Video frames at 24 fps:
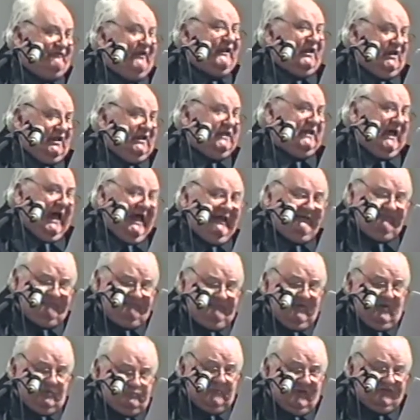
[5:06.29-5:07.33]
Verily, I
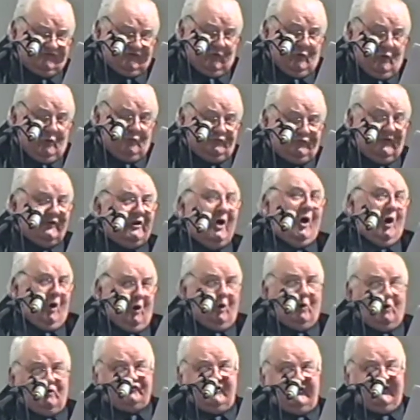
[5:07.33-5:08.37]
felt much older
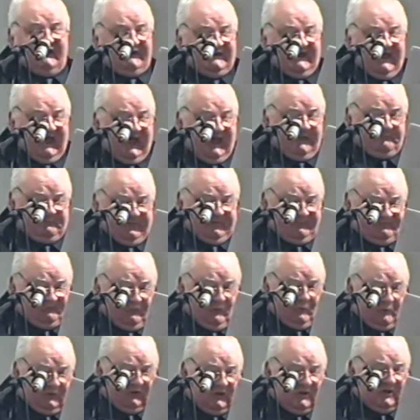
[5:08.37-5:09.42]
than I had
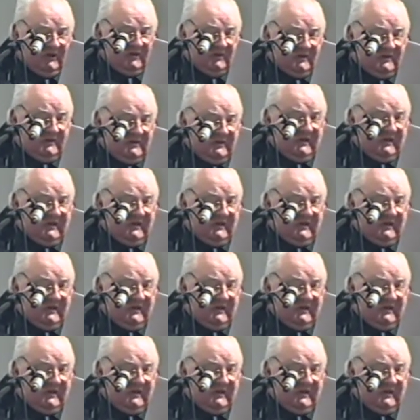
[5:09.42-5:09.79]
before.